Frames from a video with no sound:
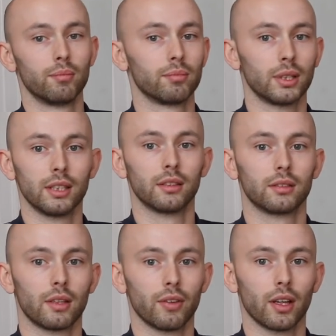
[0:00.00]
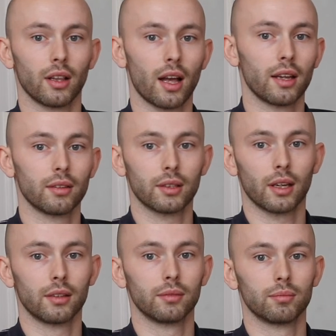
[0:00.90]
please give it a like
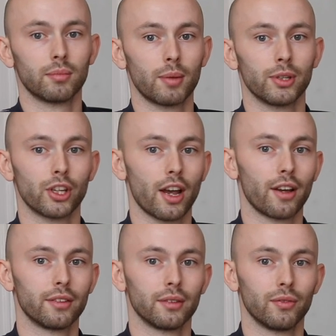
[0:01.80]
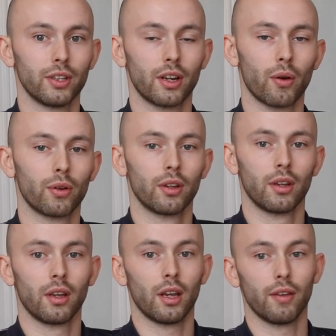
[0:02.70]
and maybe share the video.
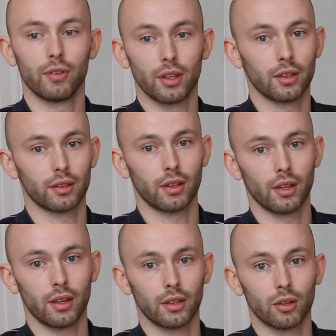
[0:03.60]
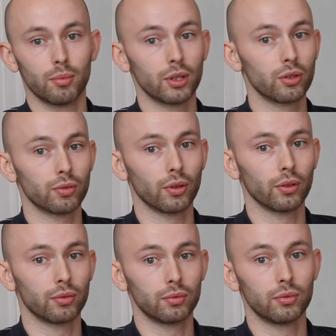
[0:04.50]
If you think that it could be useful
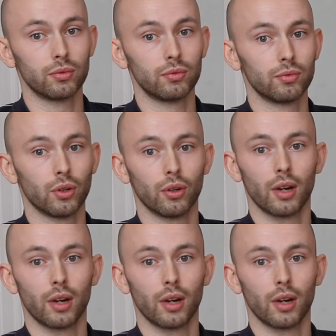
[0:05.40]
for